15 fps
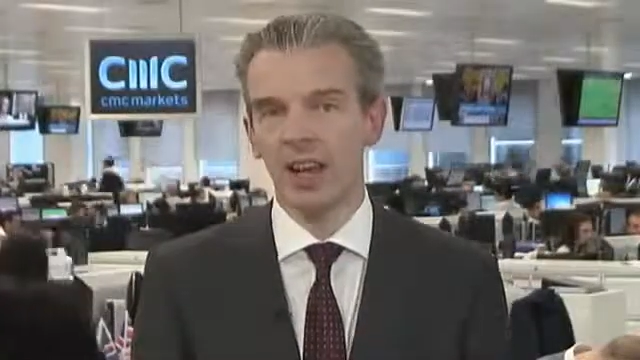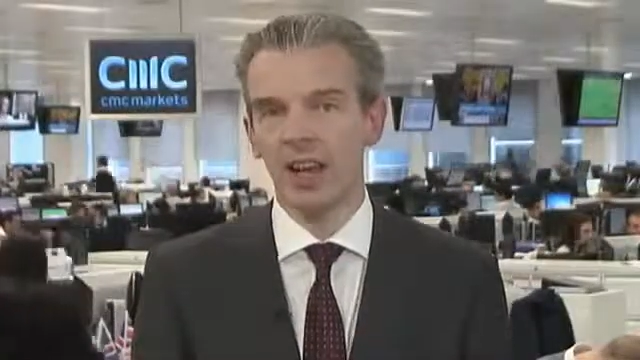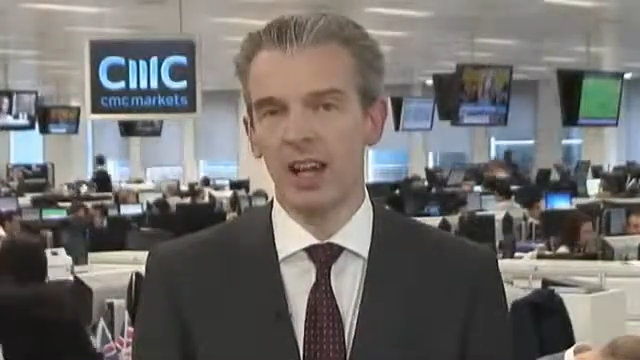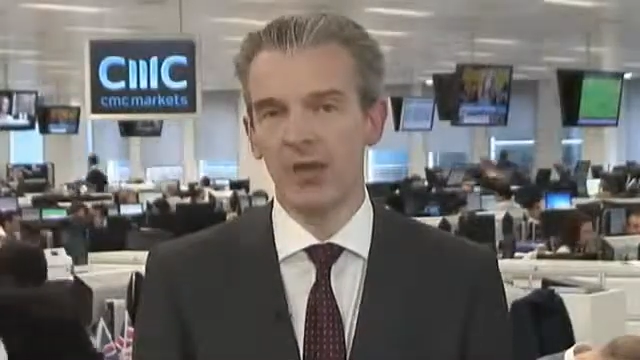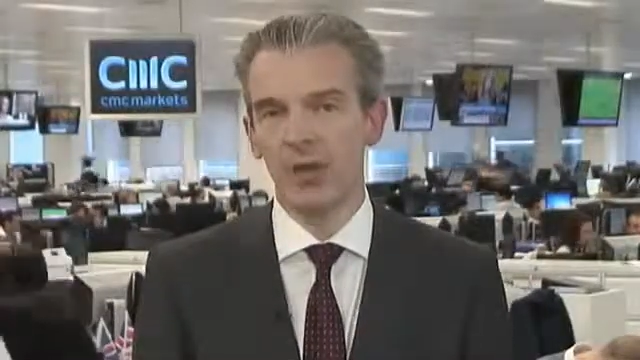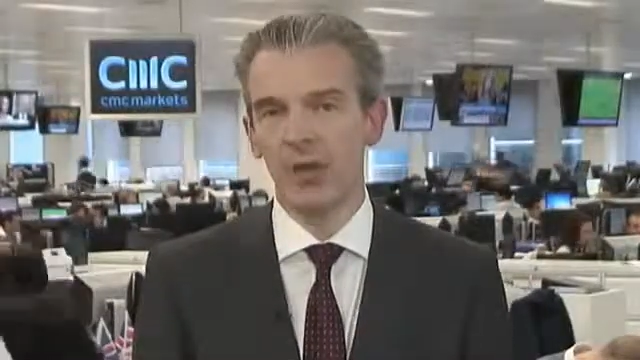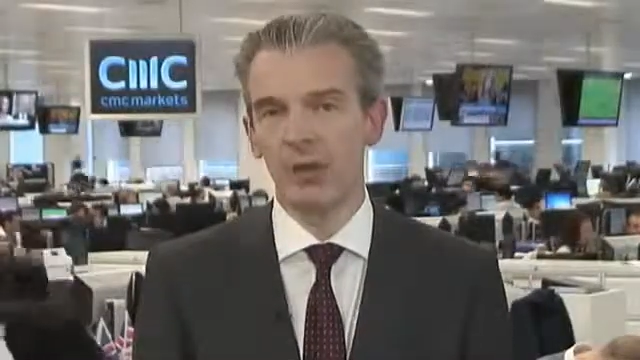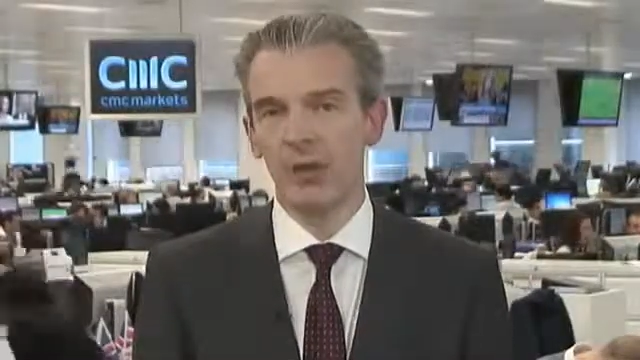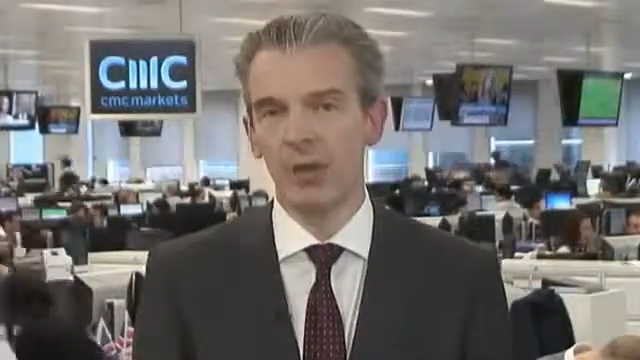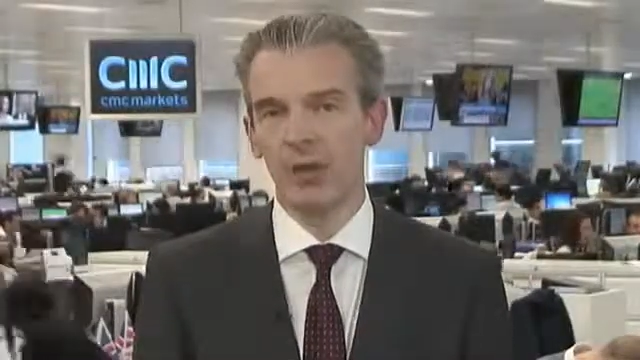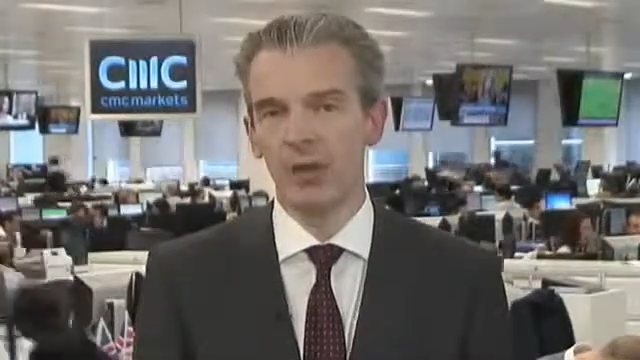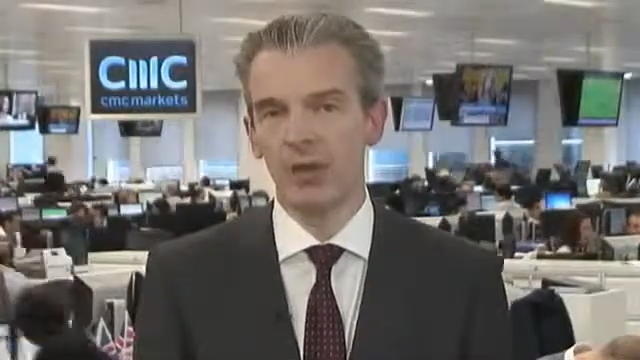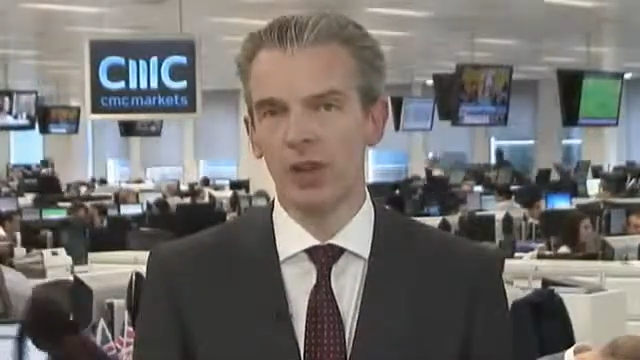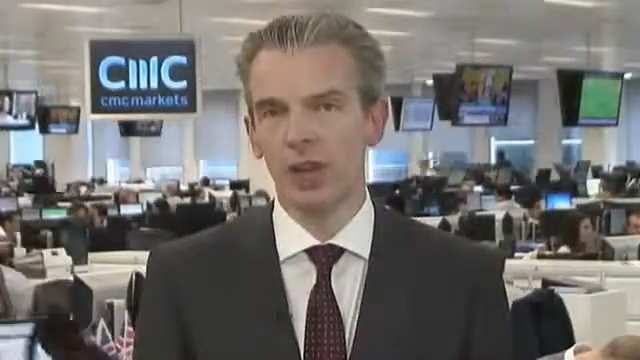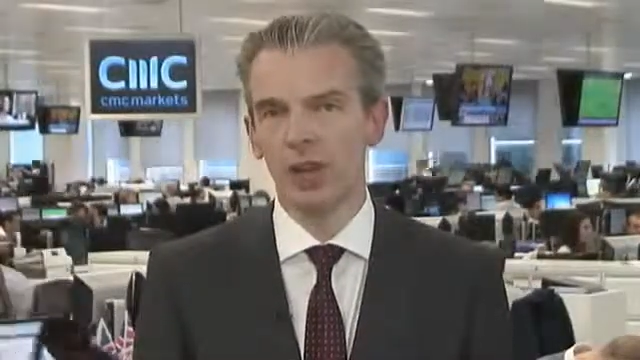
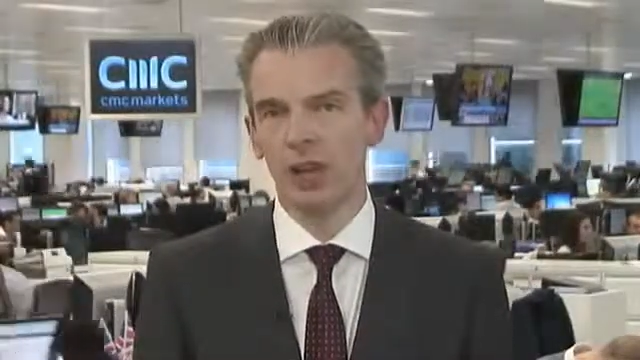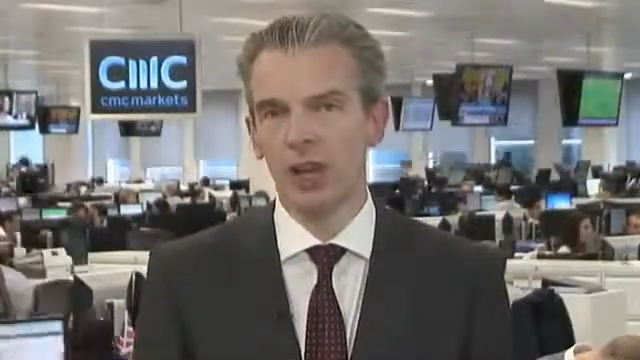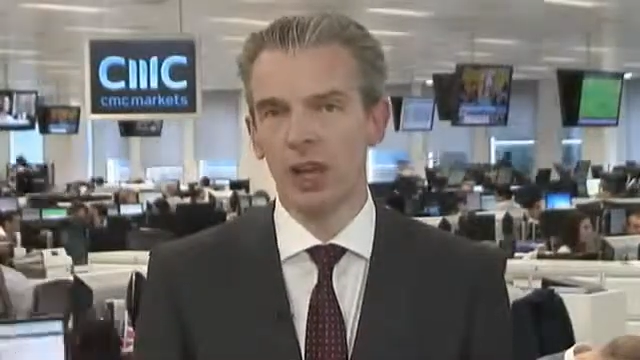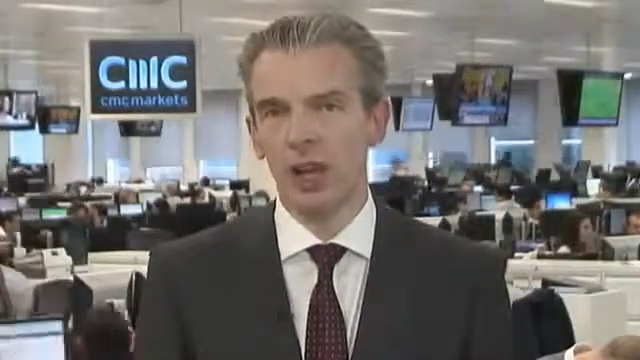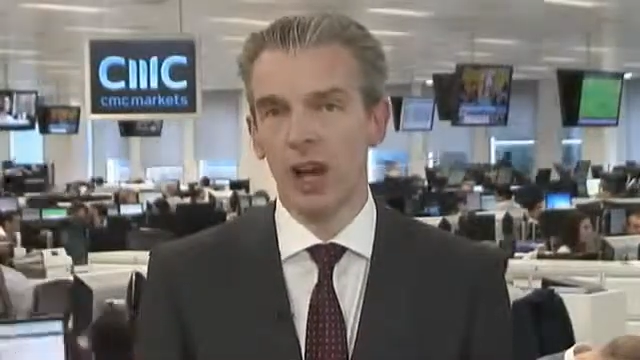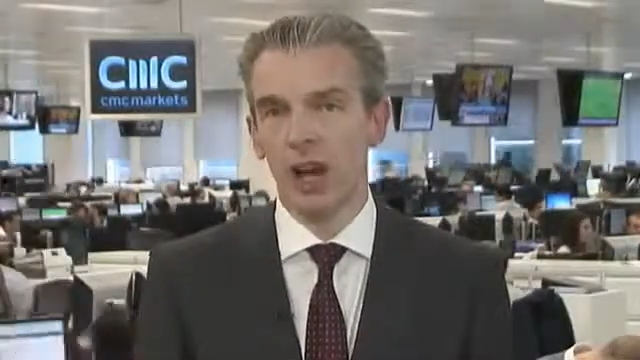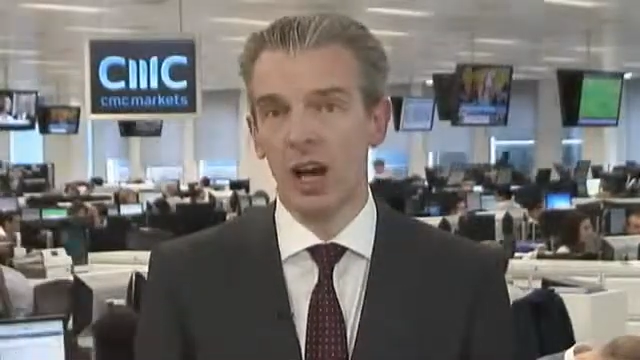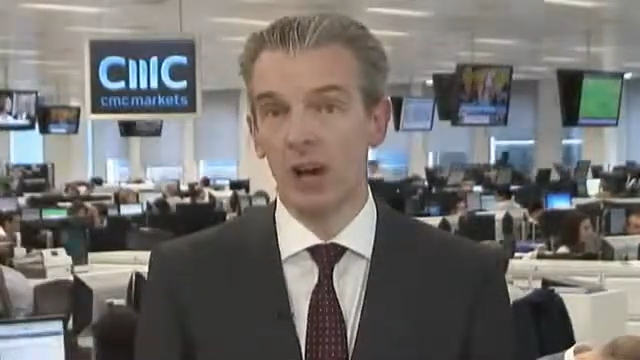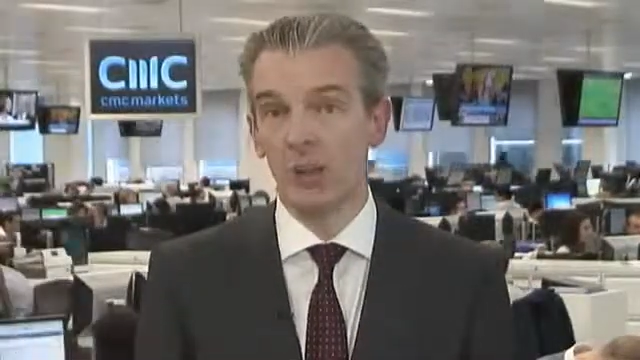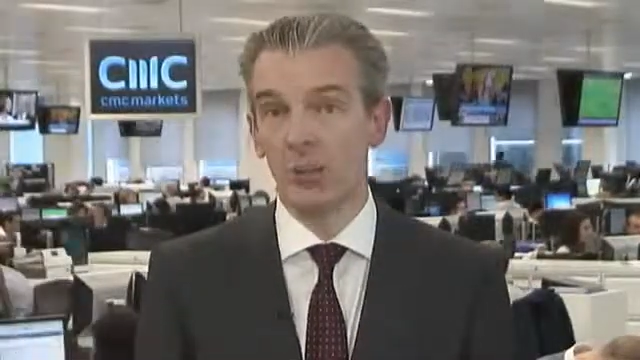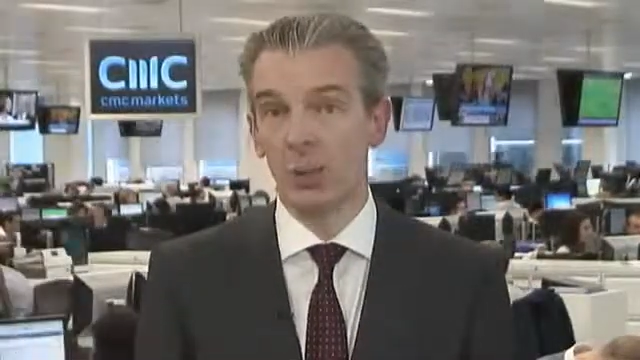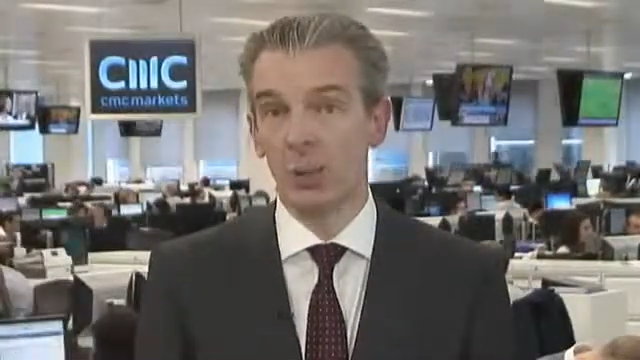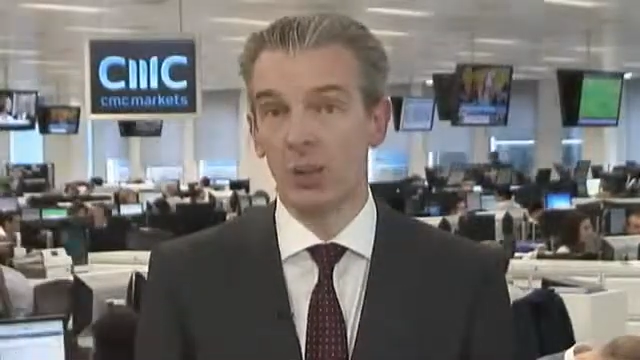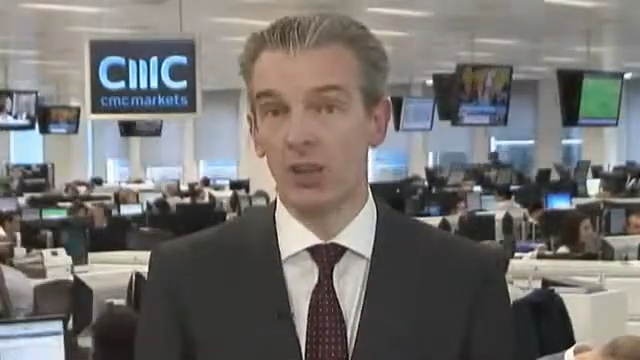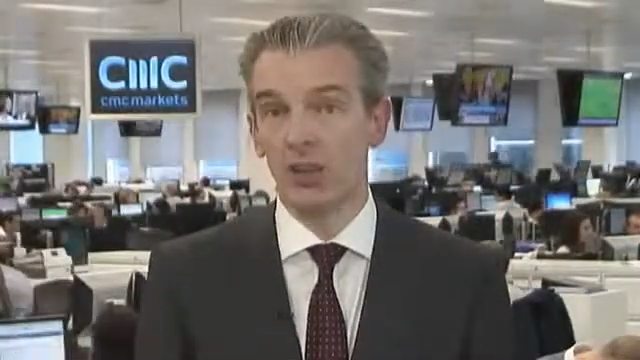1150,
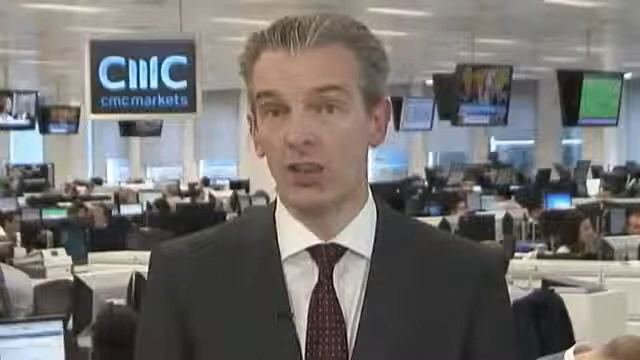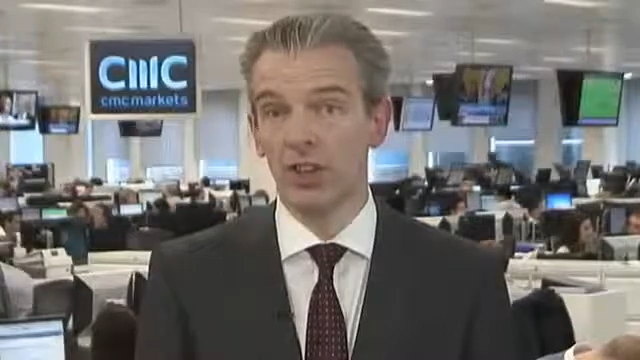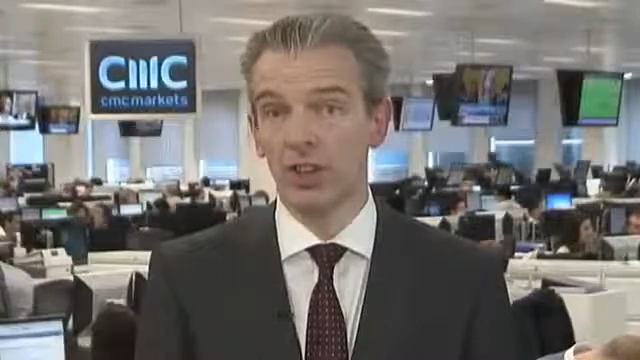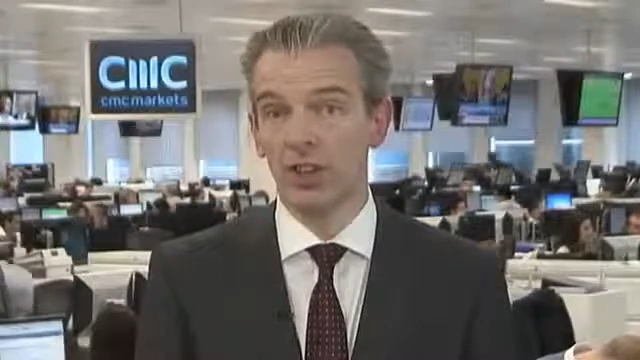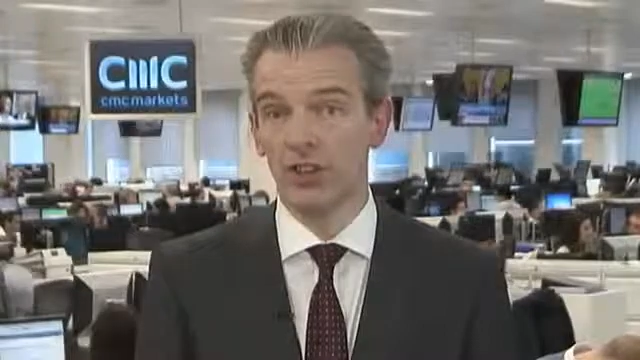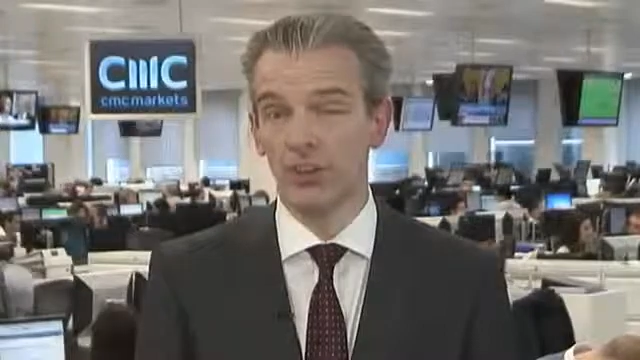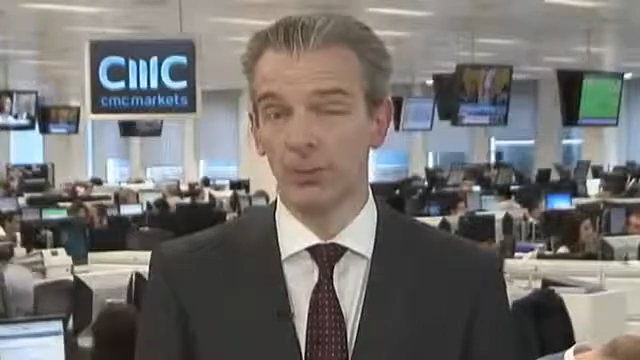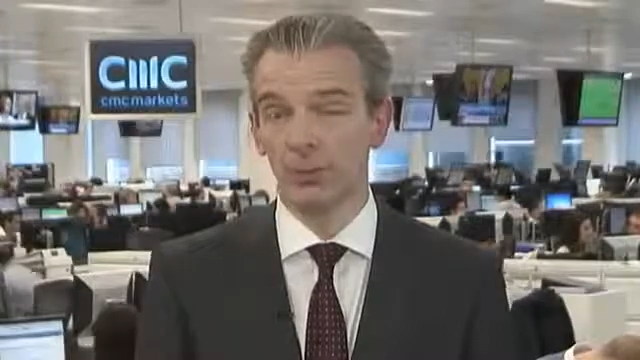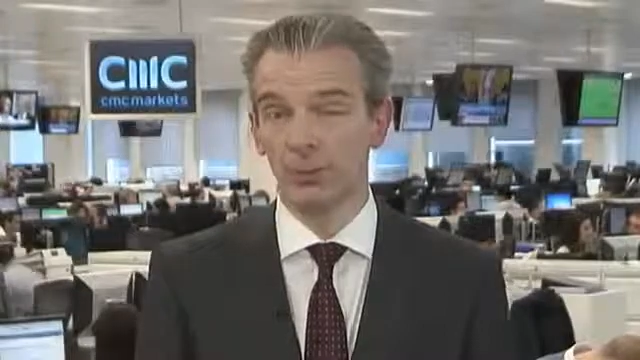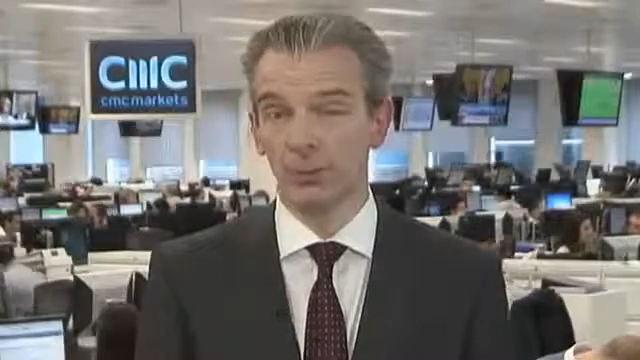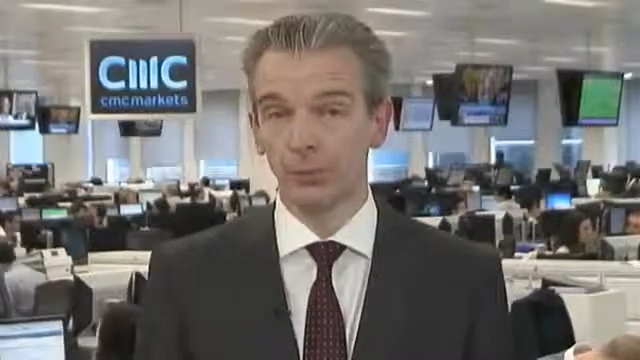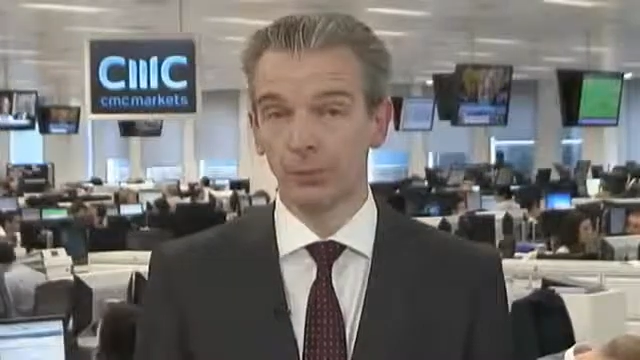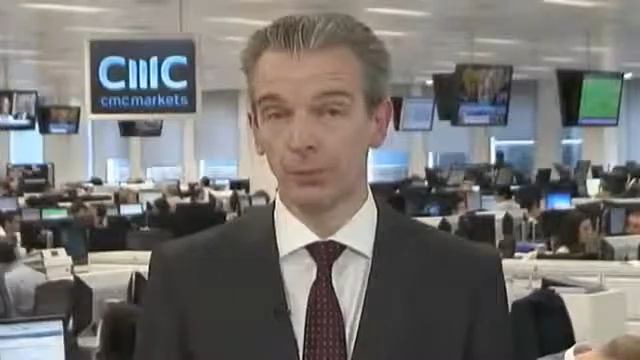which is